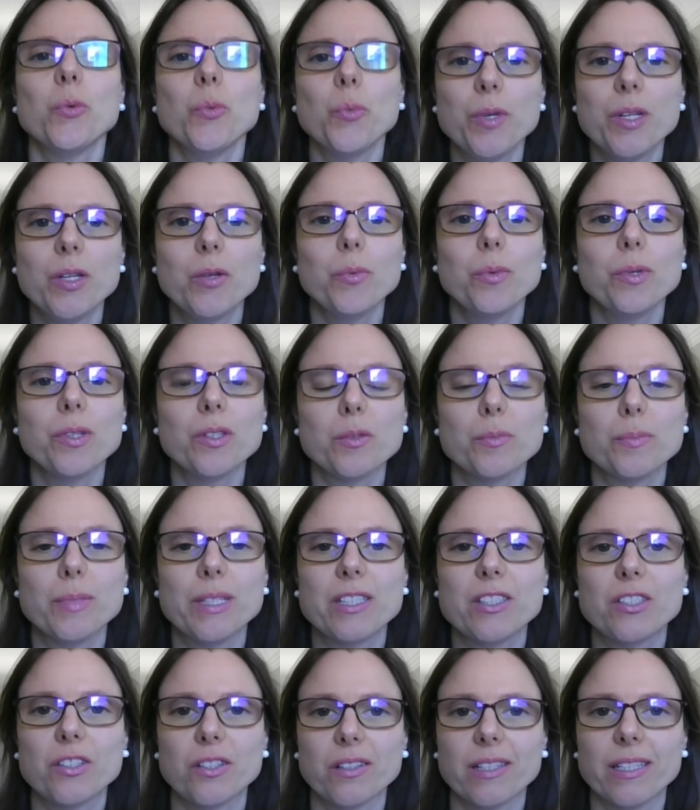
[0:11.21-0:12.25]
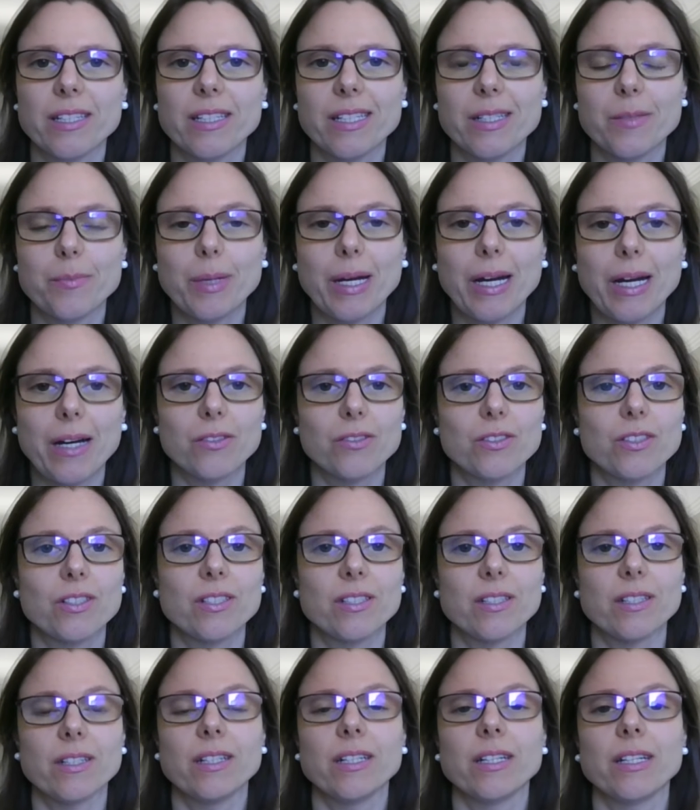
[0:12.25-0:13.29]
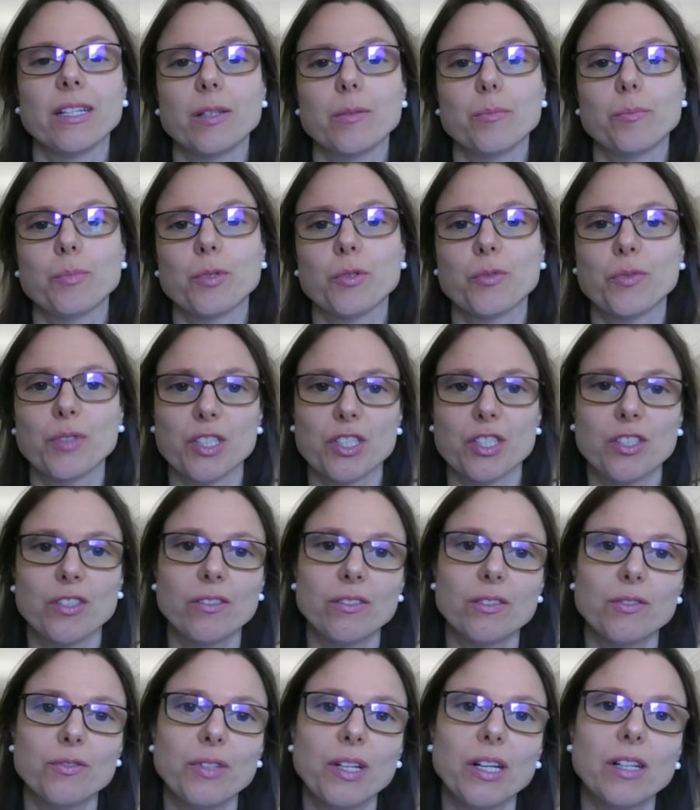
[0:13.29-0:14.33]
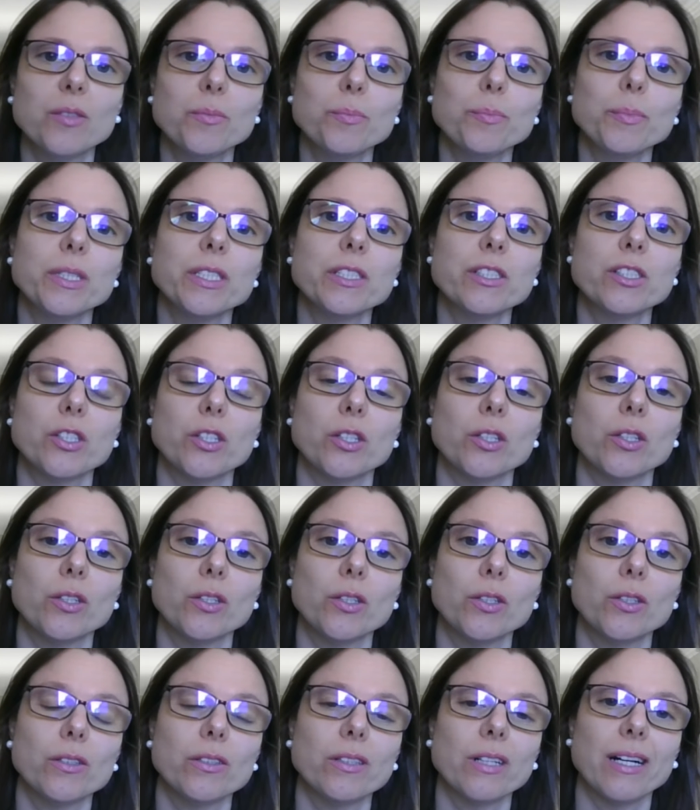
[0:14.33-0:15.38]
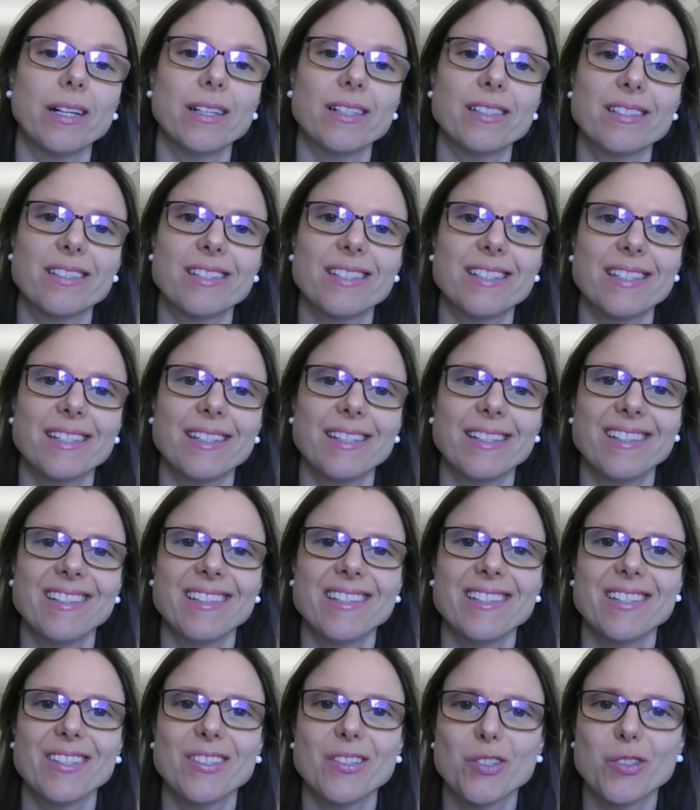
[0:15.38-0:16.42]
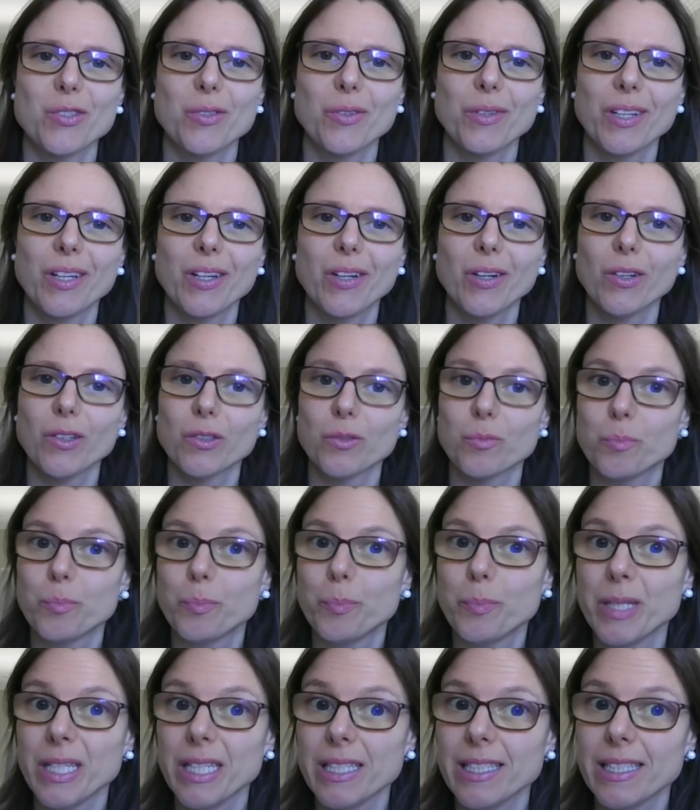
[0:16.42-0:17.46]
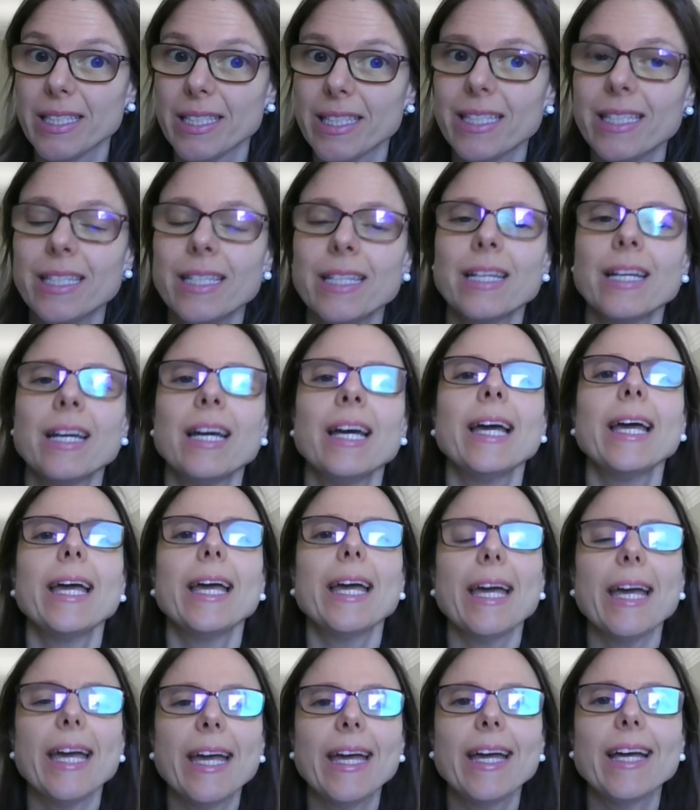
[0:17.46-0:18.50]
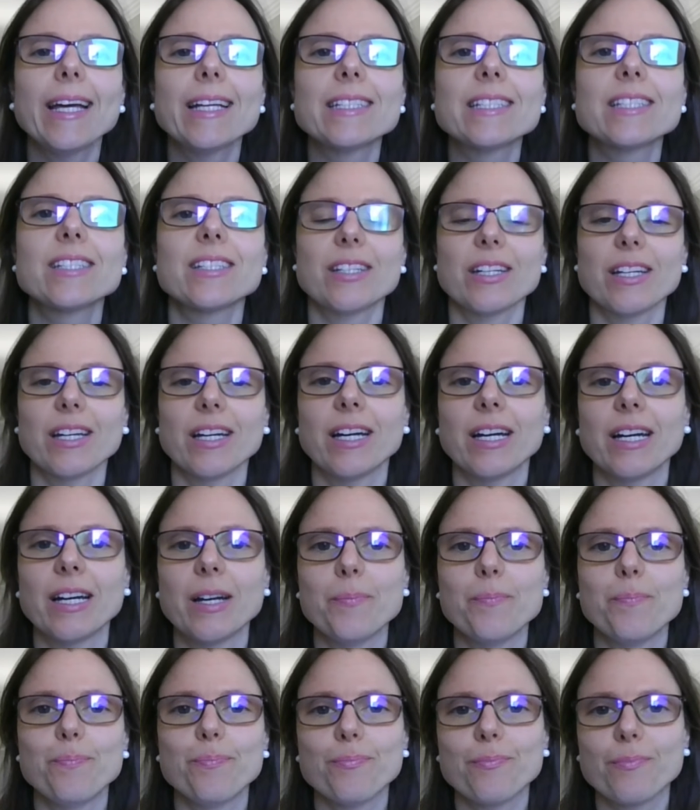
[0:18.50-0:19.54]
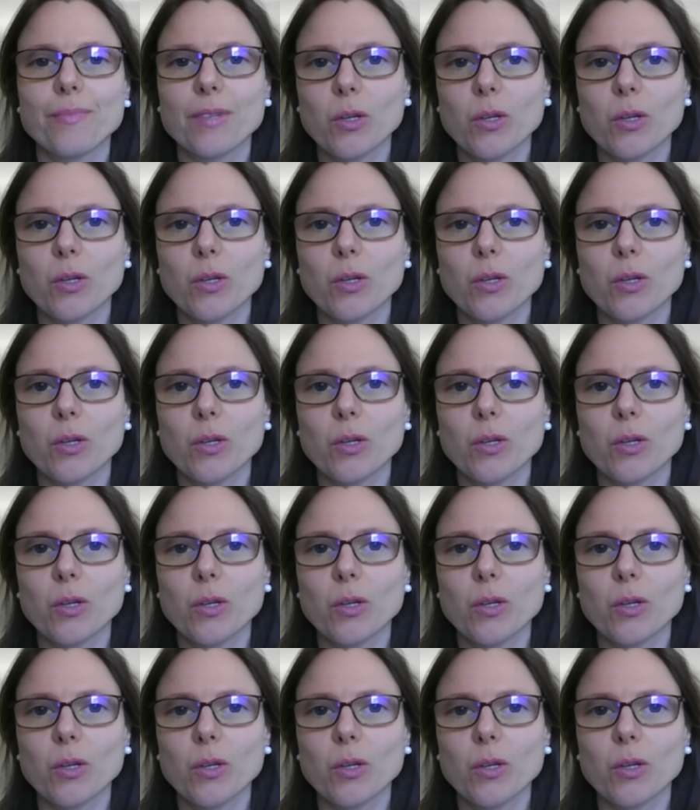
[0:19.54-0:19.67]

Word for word: We will be talking about uh, professional development, or as is usually called PD, and um,